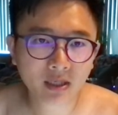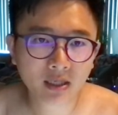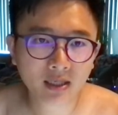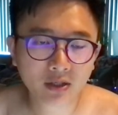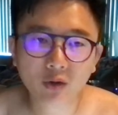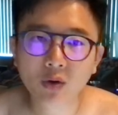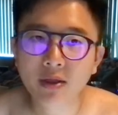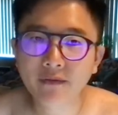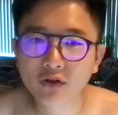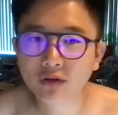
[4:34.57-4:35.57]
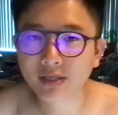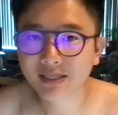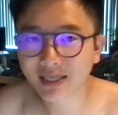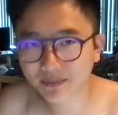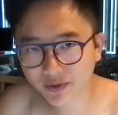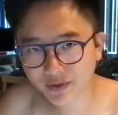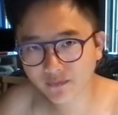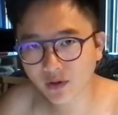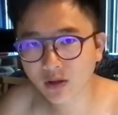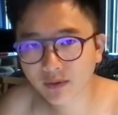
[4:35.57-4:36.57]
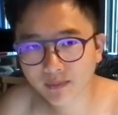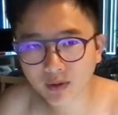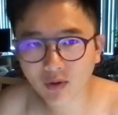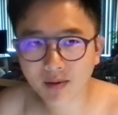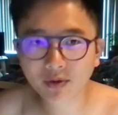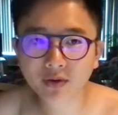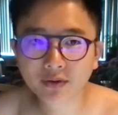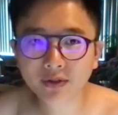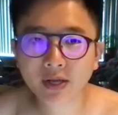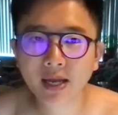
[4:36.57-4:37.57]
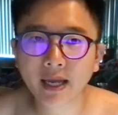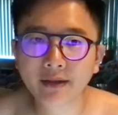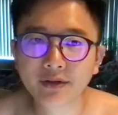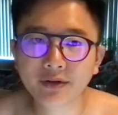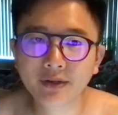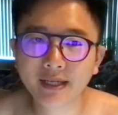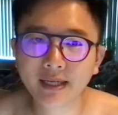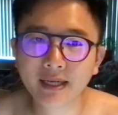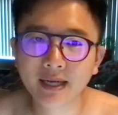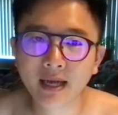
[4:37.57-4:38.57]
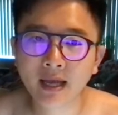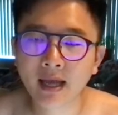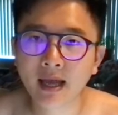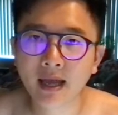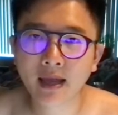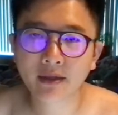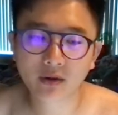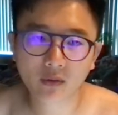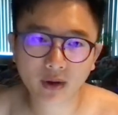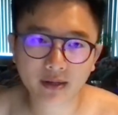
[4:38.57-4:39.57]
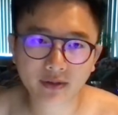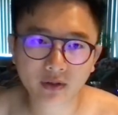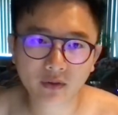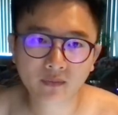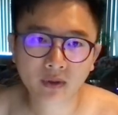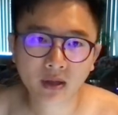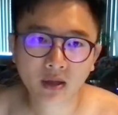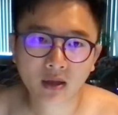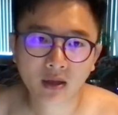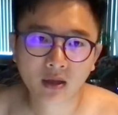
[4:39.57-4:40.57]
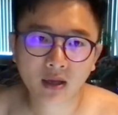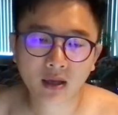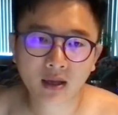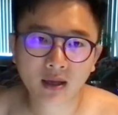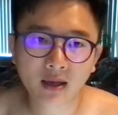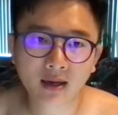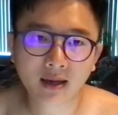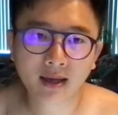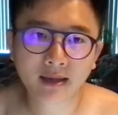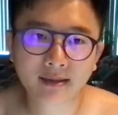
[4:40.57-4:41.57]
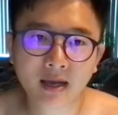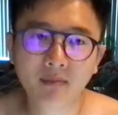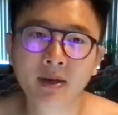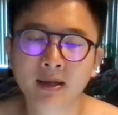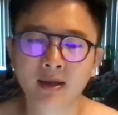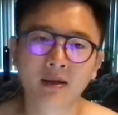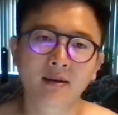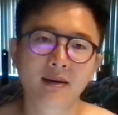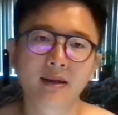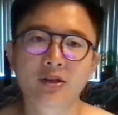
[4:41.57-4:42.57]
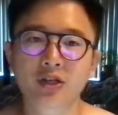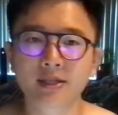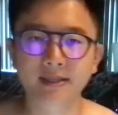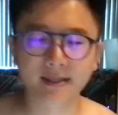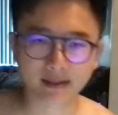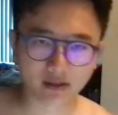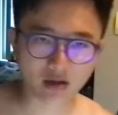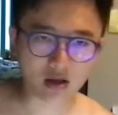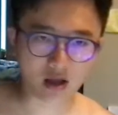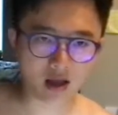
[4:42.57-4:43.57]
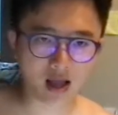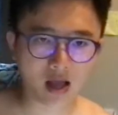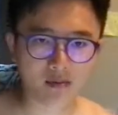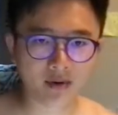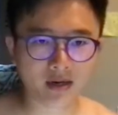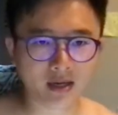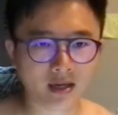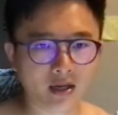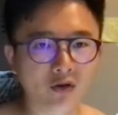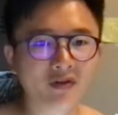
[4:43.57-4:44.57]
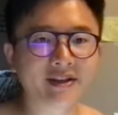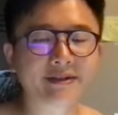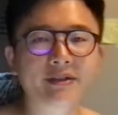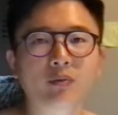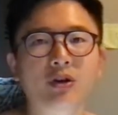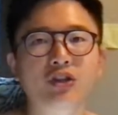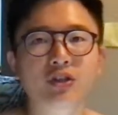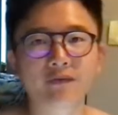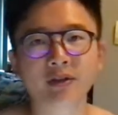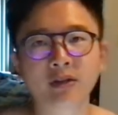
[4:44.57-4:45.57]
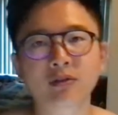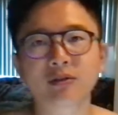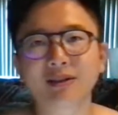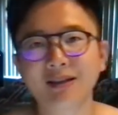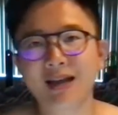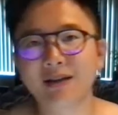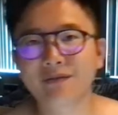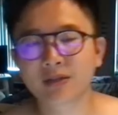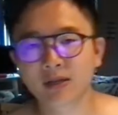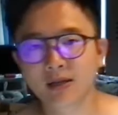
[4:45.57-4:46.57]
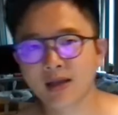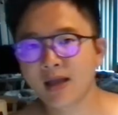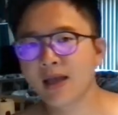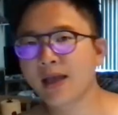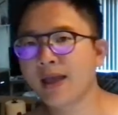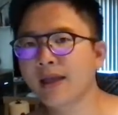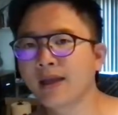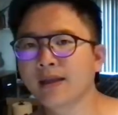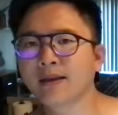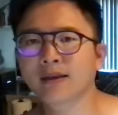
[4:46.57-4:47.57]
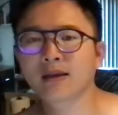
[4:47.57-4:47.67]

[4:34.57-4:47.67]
So the function accepts following parameters: integer d and the array. So it indicates how many digits, how many units we're shifting to the left, and